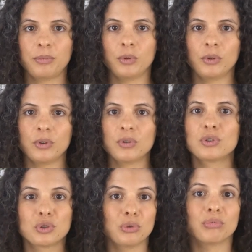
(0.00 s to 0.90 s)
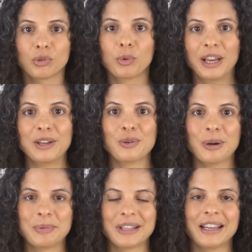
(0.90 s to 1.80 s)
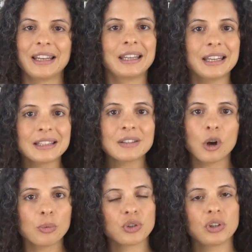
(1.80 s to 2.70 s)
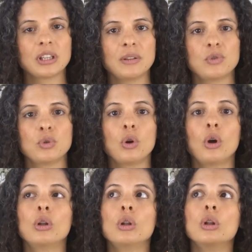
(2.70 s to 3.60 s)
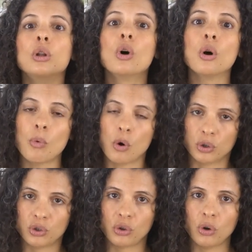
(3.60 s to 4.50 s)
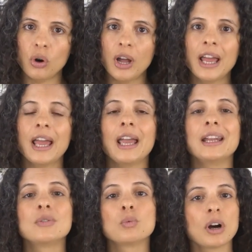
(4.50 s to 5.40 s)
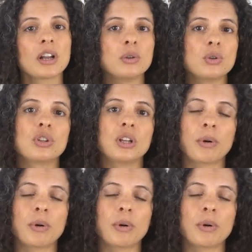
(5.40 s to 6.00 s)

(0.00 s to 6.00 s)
builders to create your website. This option gives you a lot more control and is what I usually